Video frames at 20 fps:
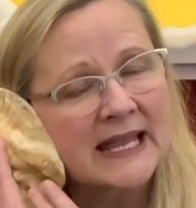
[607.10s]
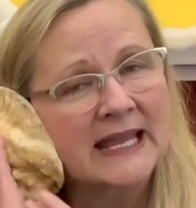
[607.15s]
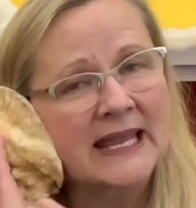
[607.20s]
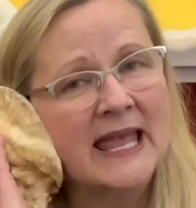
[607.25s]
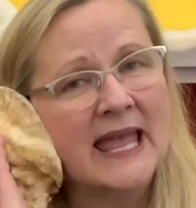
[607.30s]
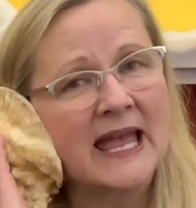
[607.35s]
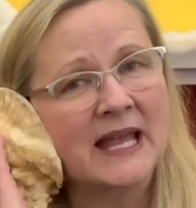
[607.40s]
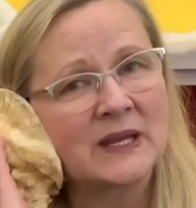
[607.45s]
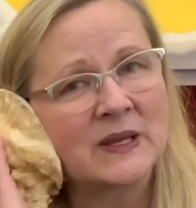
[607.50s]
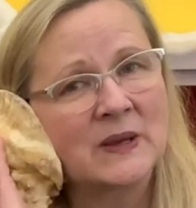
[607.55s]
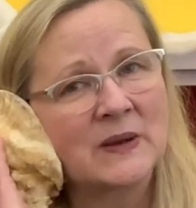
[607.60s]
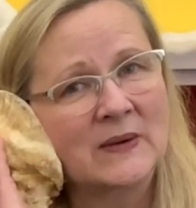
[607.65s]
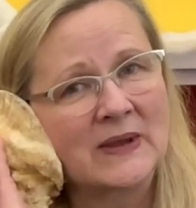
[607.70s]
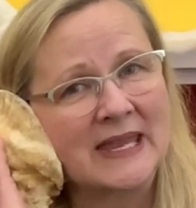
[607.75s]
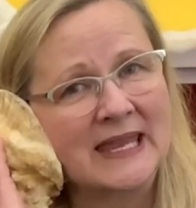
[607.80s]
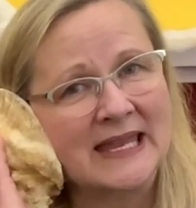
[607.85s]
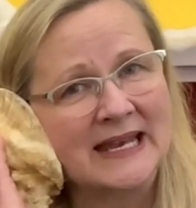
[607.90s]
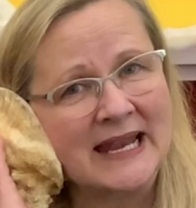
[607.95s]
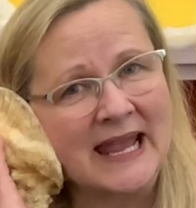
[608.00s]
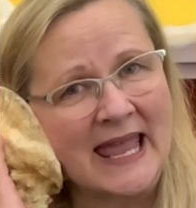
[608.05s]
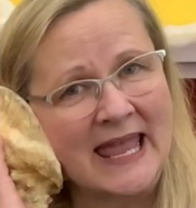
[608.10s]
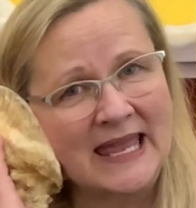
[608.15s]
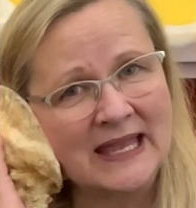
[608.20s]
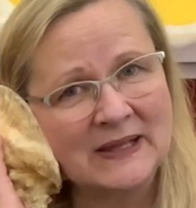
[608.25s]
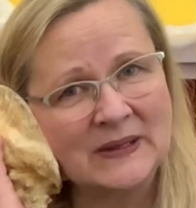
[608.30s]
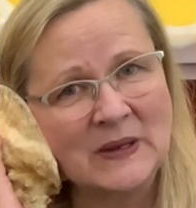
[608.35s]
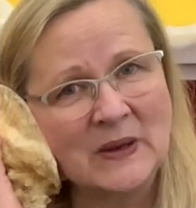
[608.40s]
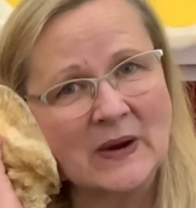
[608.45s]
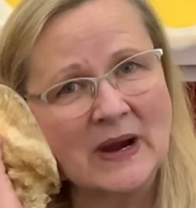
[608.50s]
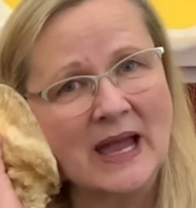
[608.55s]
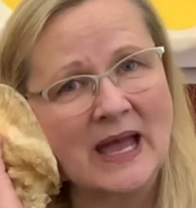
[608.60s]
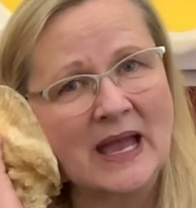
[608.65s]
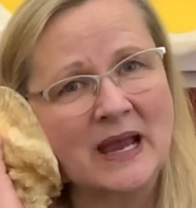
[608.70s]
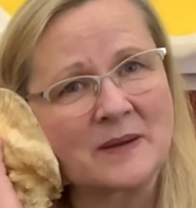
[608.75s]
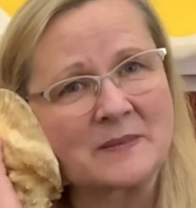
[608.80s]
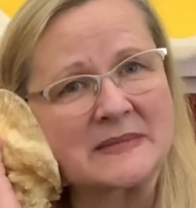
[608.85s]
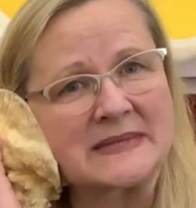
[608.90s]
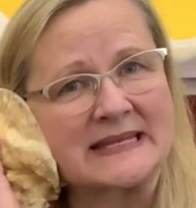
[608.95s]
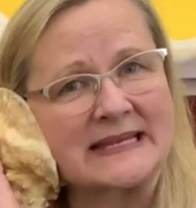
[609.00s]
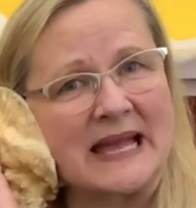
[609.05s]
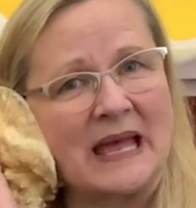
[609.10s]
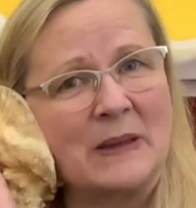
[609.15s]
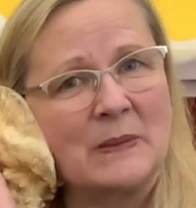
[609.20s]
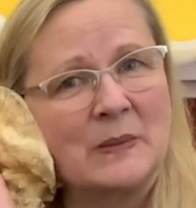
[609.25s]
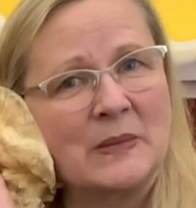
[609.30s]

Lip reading: And you inhale your arms up.